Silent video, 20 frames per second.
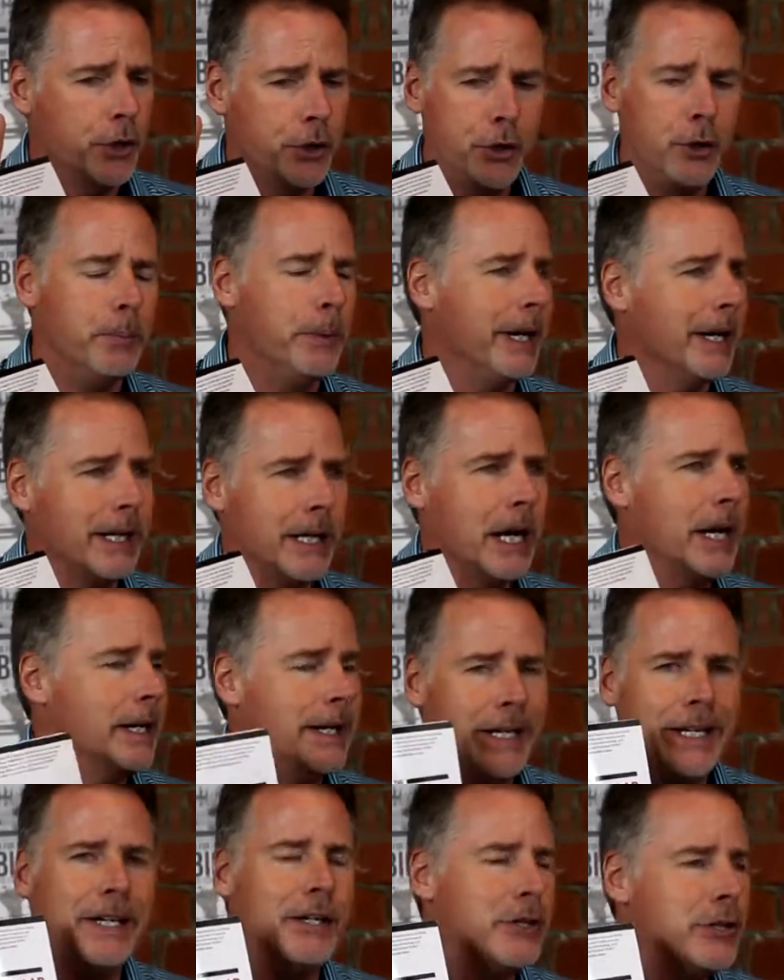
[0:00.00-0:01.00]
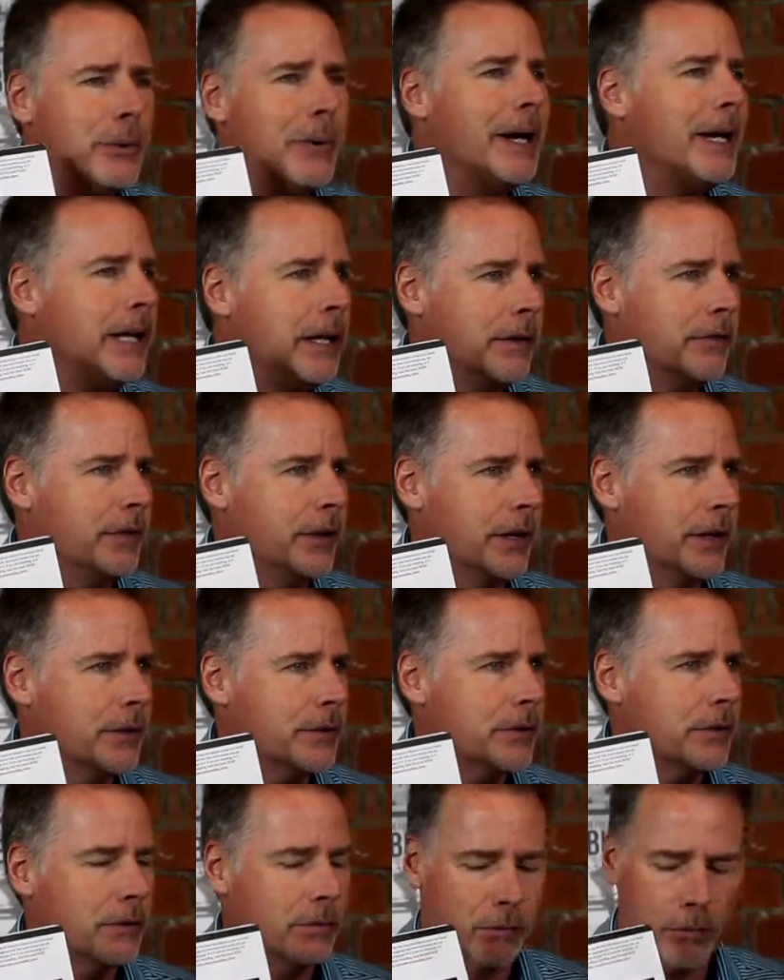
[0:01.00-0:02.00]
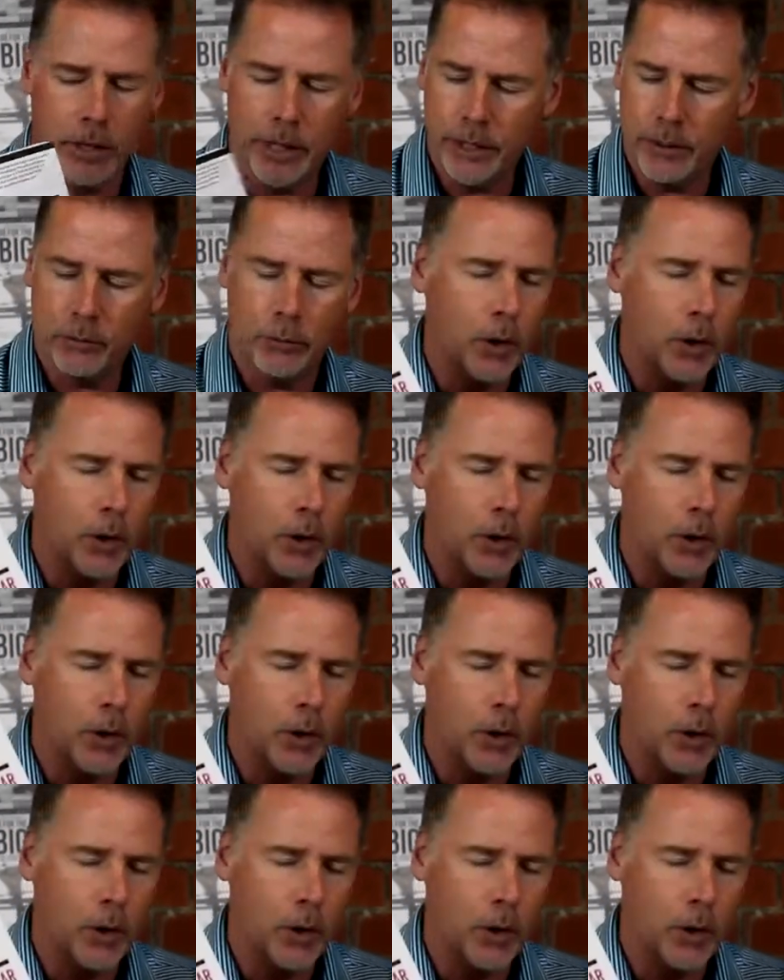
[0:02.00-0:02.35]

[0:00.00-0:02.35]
you might not need to do any of this, right?